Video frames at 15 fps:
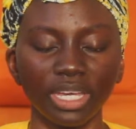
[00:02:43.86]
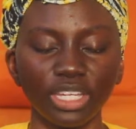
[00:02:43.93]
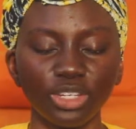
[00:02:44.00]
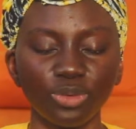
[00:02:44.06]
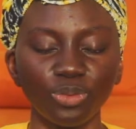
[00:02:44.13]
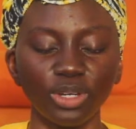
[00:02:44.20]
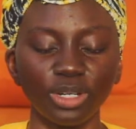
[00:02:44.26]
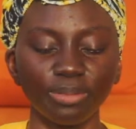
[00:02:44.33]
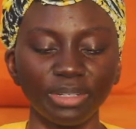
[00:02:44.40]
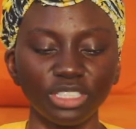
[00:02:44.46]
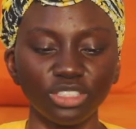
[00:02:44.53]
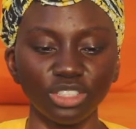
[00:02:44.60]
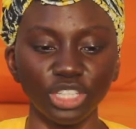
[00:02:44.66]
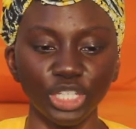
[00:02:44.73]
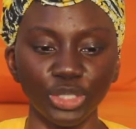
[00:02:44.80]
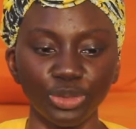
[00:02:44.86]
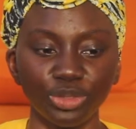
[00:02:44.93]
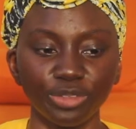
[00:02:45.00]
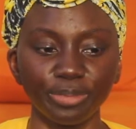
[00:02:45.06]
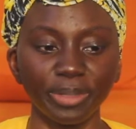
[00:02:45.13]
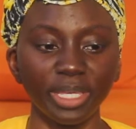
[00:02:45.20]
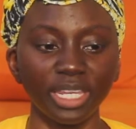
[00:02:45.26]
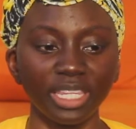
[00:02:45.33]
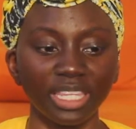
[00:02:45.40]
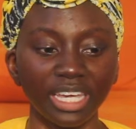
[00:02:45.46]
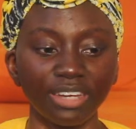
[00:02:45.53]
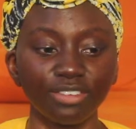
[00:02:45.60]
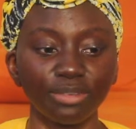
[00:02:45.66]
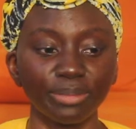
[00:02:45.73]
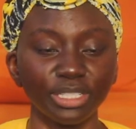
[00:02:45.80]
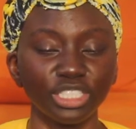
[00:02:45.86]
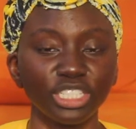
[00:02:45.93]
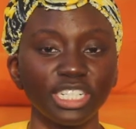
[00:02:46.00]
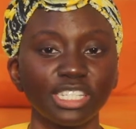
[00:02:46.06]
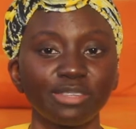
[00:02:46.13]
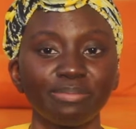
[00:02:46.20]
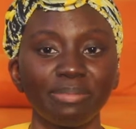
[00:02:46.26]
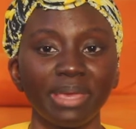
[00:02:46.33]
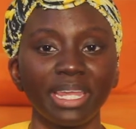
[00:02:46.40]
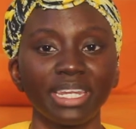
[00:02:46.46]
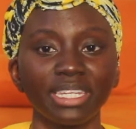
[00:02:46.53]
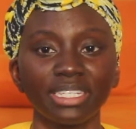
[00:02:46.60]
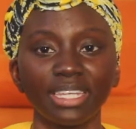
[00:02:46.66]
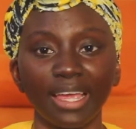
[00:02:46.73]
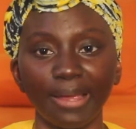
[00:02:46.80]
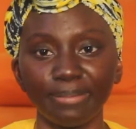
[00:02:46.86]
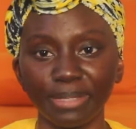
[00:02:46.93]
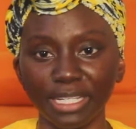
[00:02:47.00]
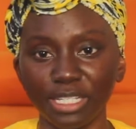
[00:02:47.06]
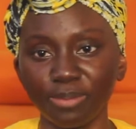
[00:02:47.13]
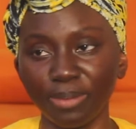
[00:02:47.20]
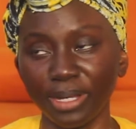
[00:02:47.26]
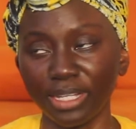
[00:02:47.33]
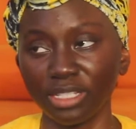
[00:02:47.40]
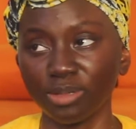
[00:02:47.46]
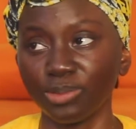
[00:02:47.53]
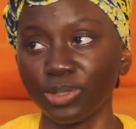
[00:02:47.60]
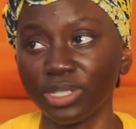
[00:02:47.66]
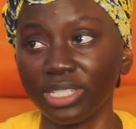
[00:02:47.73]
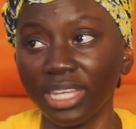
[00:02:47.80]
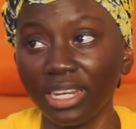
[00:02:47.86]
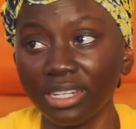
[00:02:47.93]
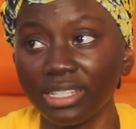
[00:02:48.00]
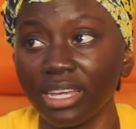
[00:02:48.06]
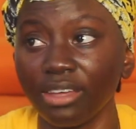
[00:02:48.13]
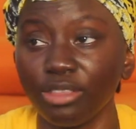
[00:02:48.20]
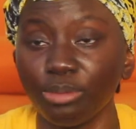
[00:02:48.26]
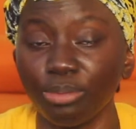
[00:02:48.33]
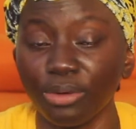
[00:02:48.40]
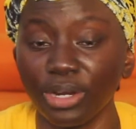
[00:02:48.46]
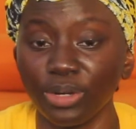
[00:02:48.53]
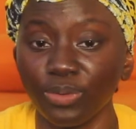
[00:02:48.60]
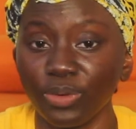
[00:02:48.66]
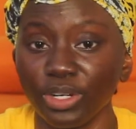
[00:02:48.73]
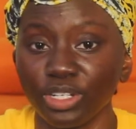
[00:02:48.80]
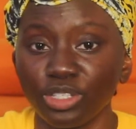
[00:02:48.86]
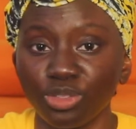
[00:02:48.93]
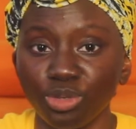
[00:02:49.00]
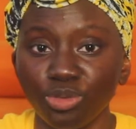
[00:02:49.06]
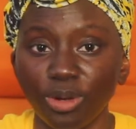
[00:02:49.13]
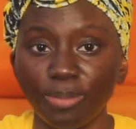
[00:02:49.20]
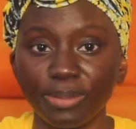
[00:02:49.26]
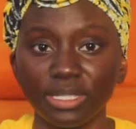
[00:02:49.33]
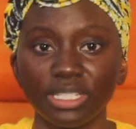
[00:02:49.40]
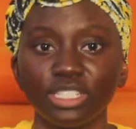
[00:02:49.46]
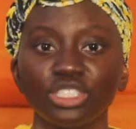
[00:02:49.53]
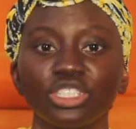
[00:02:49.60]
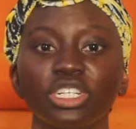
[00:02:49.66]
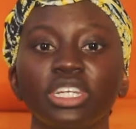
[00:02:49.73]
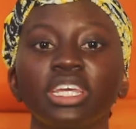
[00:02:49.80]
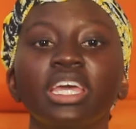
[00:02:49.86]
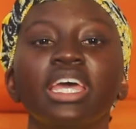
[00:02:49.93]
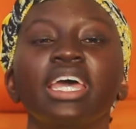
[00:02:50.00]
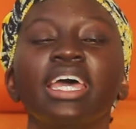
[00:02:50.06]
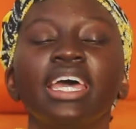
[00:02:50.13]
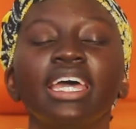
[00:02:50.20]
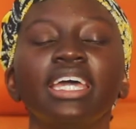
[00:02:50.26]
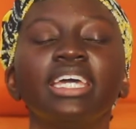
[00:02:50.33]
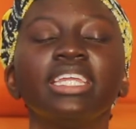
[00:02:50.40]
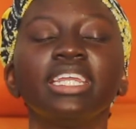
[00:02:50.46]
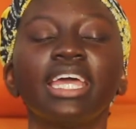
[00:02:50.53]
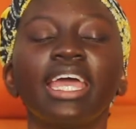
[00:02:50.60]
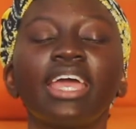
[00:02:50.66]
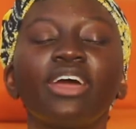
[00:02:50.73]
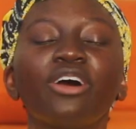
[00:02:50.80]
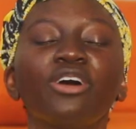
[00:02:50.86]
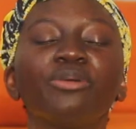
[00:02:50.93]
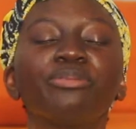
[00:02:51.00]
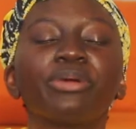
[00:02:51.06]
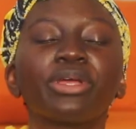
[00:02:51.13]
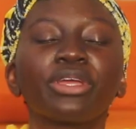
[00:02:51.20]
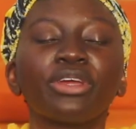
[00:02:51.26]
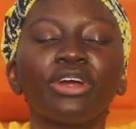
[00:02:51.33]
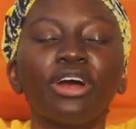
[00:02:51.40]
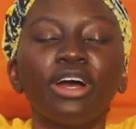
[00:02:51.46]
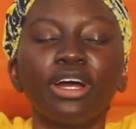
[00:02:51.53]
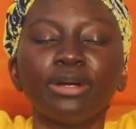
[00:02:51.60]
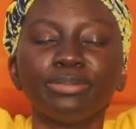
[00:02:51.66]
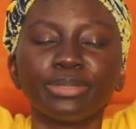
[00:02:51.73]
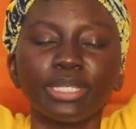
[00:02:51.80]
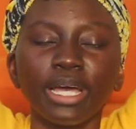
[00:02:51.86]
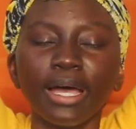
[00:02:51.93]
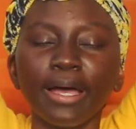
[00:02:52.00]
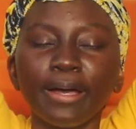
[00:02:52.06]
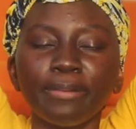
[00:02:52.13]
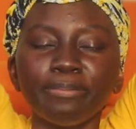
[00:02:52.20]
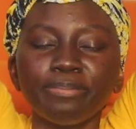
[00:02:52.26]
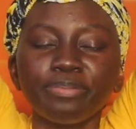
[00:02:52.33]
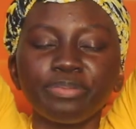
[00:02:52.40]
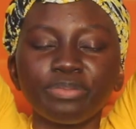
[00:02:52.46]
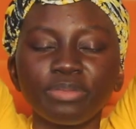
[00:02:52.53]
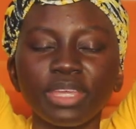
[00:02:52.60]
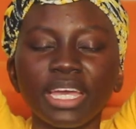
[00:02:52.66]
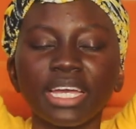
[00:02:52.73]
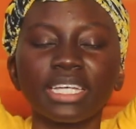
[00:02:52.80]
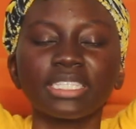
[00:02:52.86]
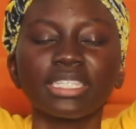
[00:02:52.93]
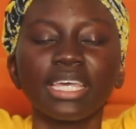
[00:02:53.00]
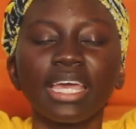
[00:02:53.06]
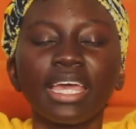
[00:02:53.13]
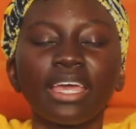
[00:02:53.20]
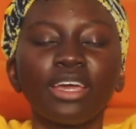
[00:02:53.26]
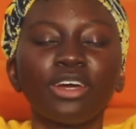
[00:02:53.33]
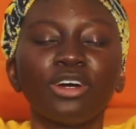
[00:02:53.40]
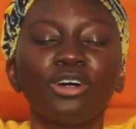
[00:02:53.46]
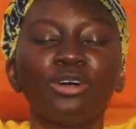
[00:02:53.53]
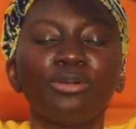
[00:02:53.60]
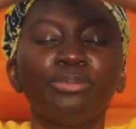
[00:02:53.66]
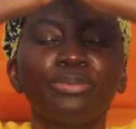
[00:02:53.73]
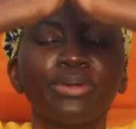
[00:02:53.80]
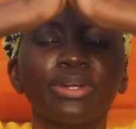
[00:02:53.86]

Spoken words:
And you want to make sure that you're repeating the affirmation as many times as possible, because that is how the brain works, through repetition. Inhale, bring your arms up. Exhale,